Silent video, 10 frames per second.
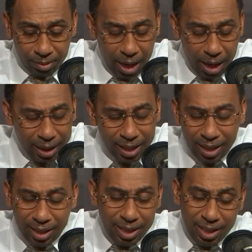at
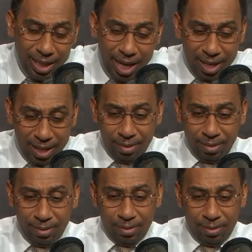the end of the day,
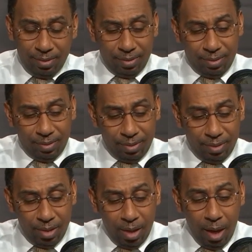
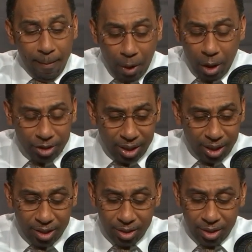
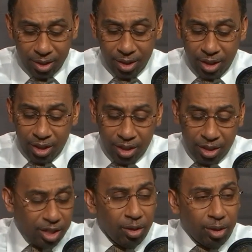Boston
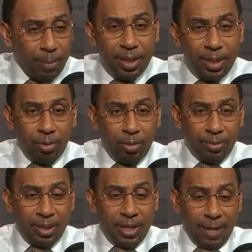still can be their
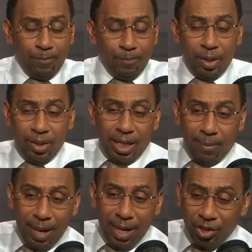kryptonite. They
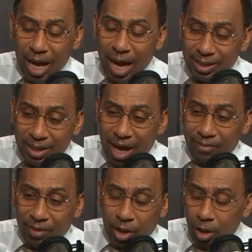can make shots. They
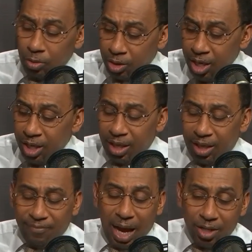have a closer.
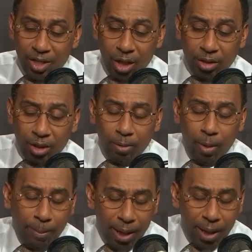They've got young
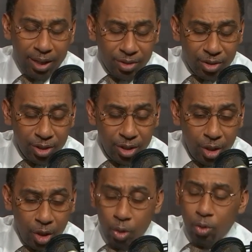thoroughbreds
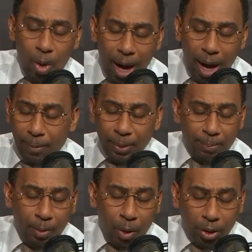who know how to put
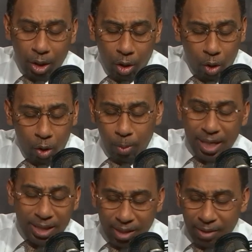the ball in the hole
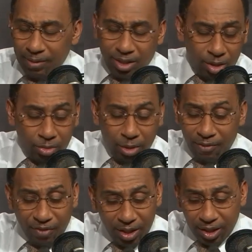when necessary. They're still trying
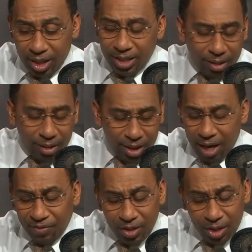to figure things out. They're
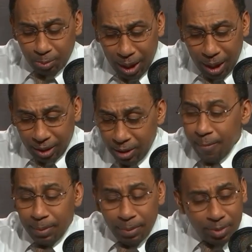not a finished product.
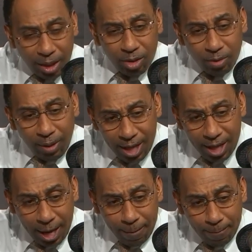But I'm telling you right now,